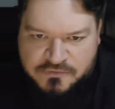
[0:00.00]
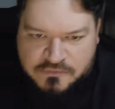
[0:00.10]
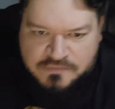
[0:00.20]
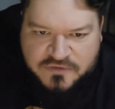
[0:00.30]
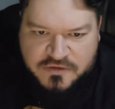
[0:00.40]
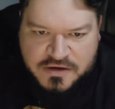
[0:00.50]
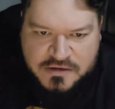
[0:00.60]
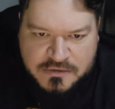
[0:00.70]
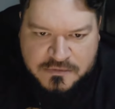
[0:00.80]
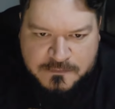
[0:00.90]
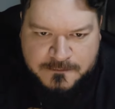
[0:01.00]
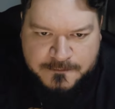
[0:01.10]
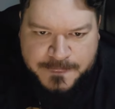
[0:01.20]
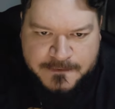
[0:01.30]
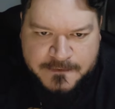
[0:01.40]
reptilian dude.
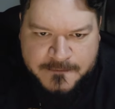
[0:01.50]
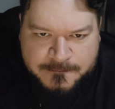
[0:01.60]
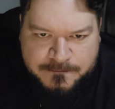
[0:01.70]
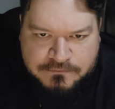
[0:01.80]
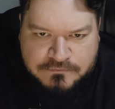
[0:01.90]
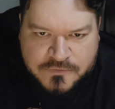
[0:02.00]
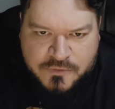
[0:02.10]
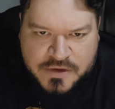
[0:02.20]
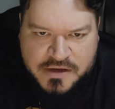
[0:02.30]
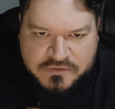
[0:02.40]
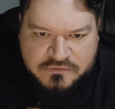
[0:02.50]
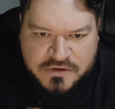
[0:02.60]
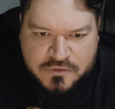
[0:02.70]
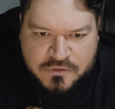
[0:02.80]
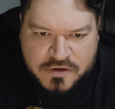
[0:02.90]
We didn't get to
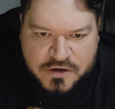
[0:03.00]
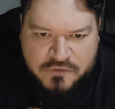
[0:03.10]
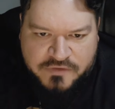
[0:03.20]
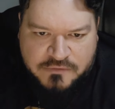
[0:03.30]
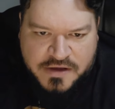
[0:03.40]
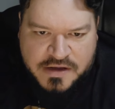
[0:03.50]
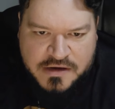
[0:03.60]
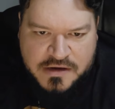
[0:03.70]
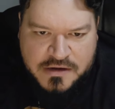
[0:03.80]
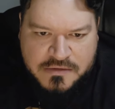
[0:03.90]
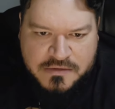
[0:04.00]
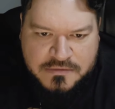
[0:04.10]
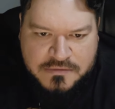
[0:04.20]
record yet. Hopefully we'll get it done.